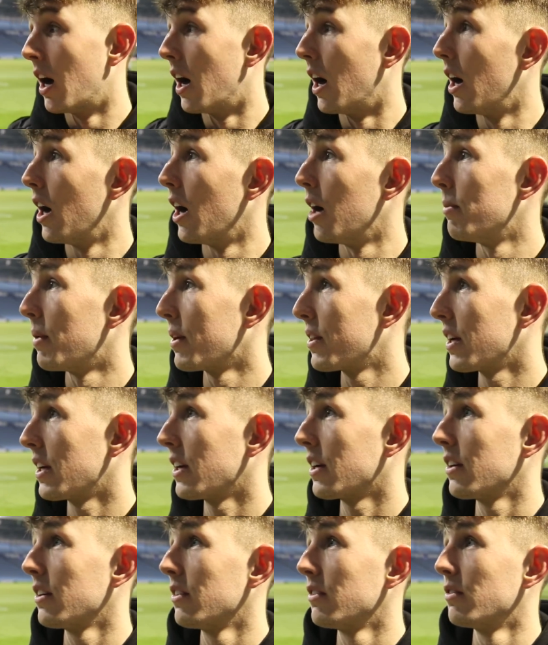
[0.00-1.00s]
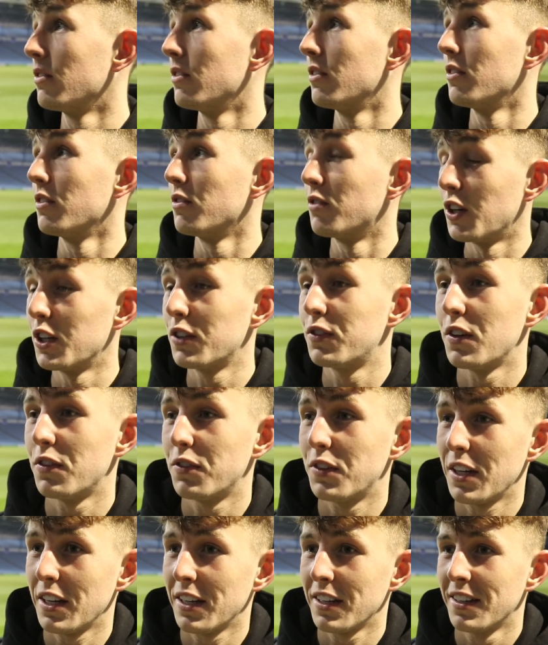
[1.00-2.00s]
Um, I think first
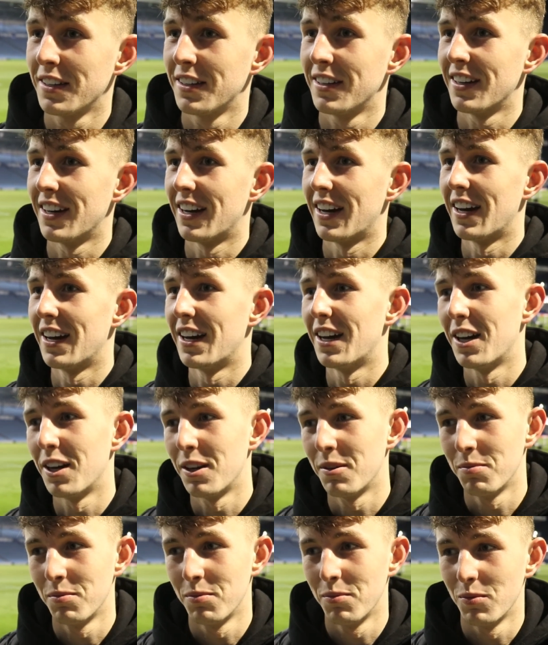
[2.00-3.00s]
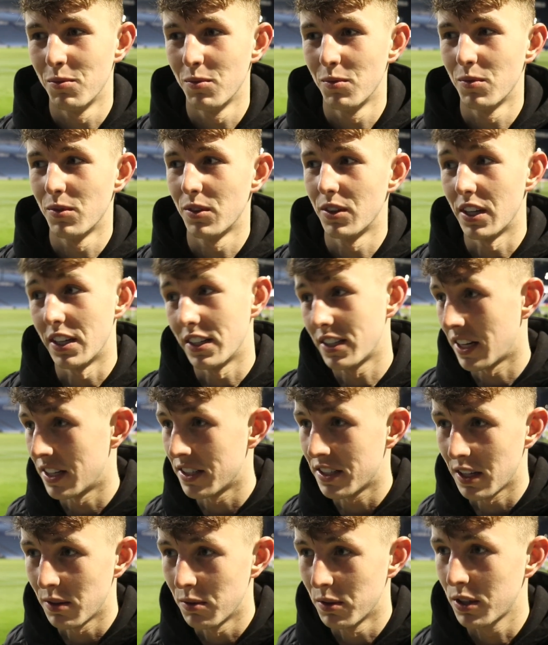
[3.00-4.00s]
15, um, the
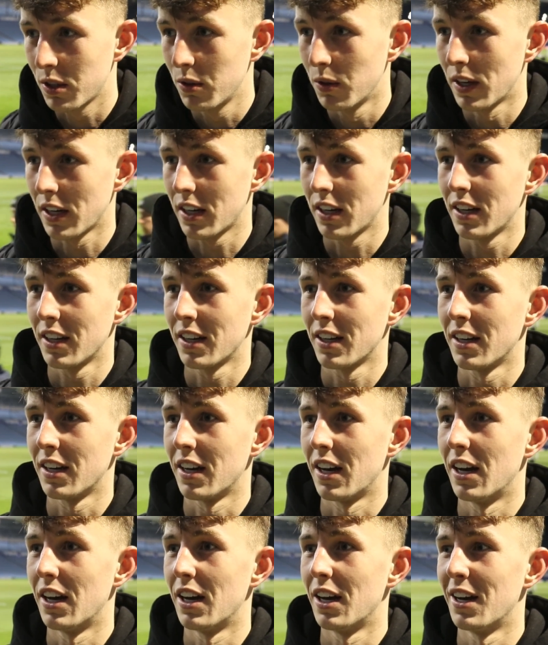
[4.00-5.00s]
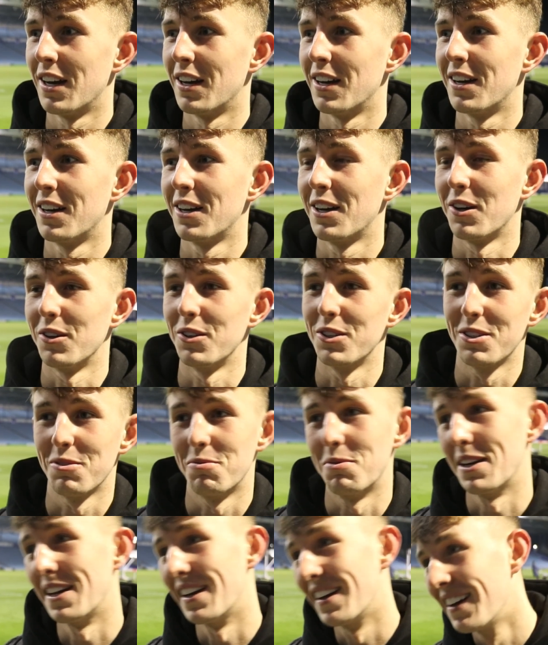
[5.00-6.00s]
intensity was quick. Uh, I was a
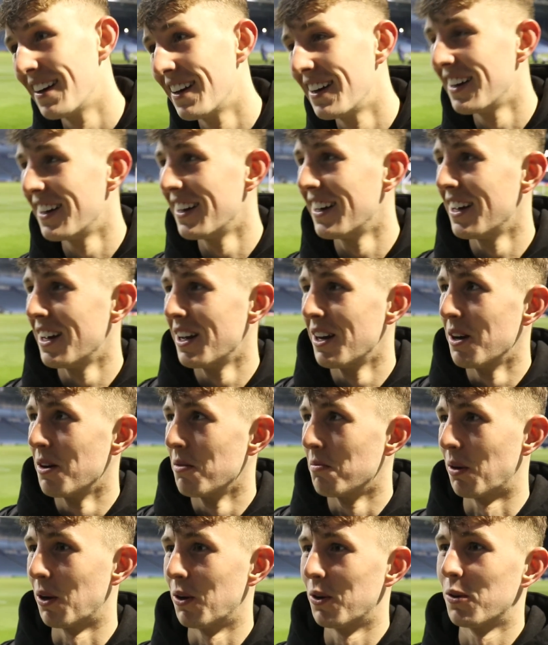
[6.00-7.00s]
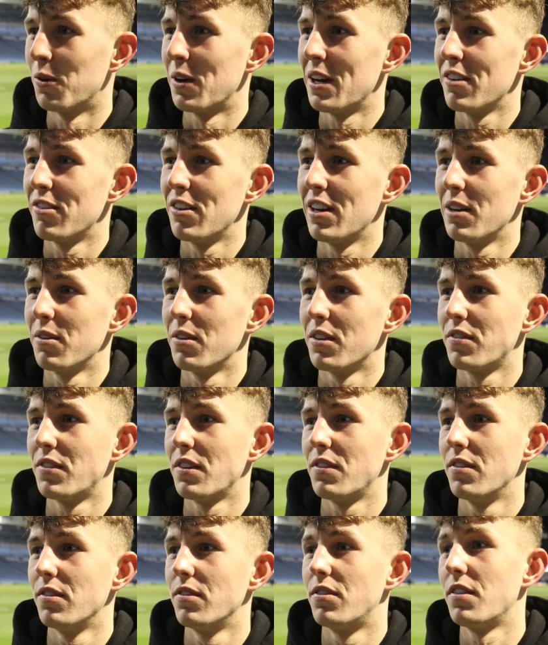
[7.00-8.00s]
bit blown away really with
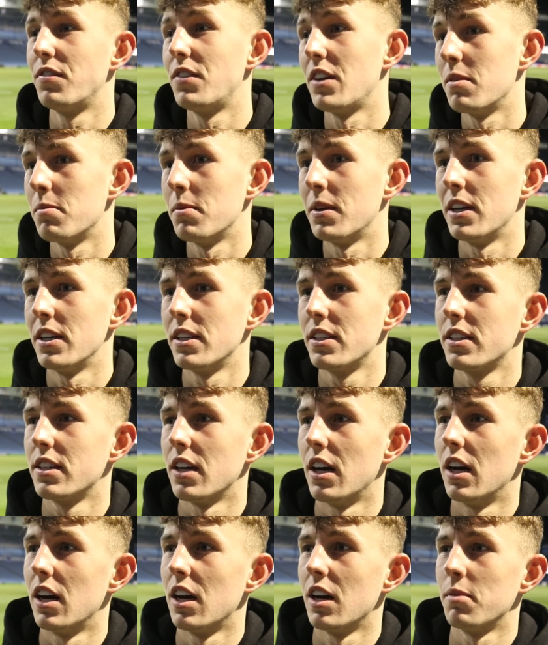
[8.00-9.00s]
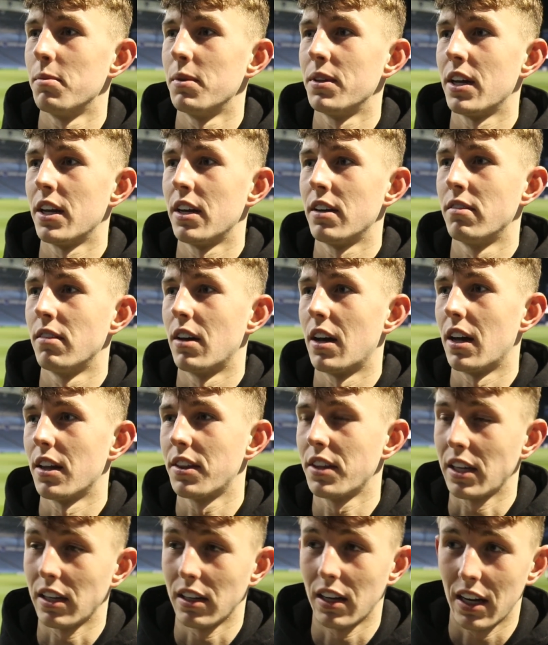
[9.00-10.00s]
the 15 minutes, um, and then I
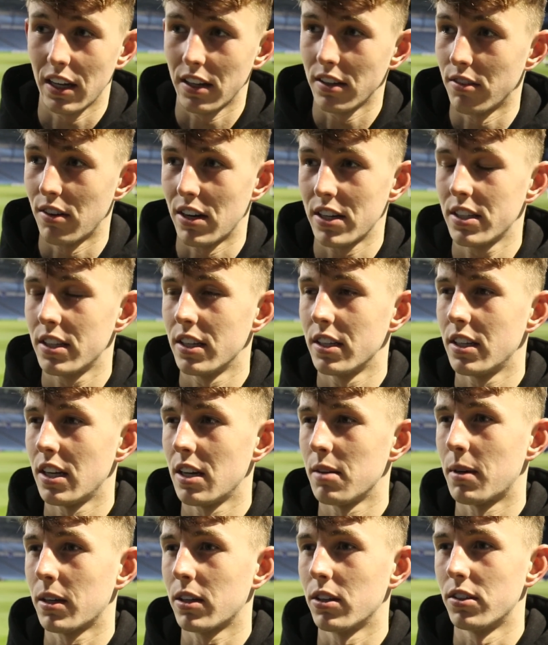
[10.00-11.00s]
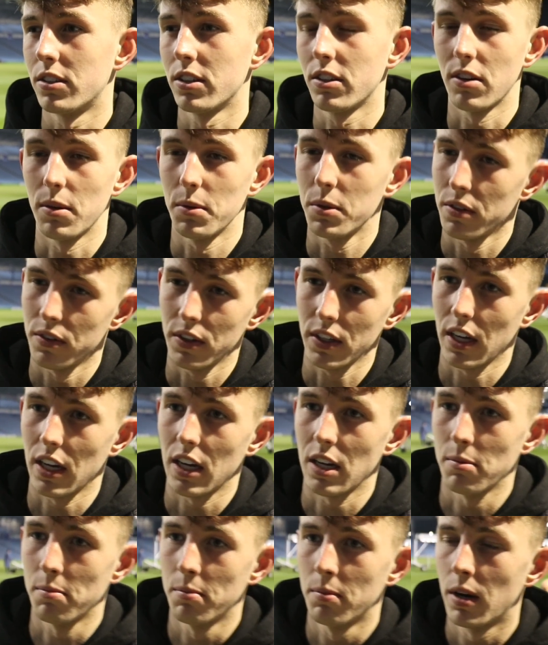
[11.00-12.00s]
think like the rest of the team, I got to grips with the
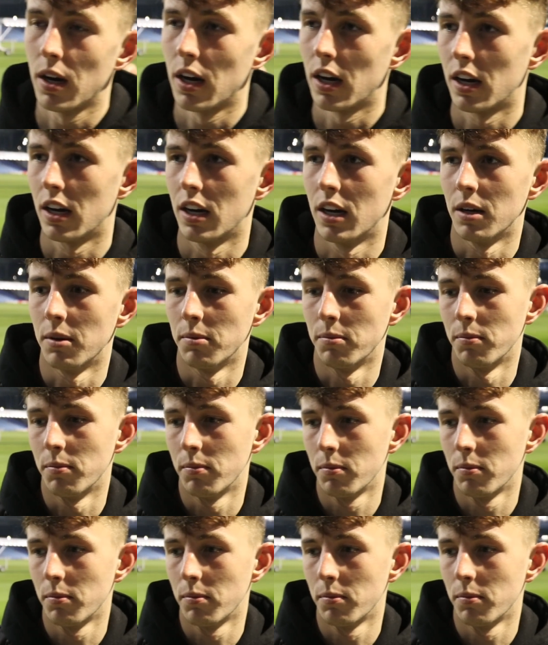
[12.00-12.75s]
game, um,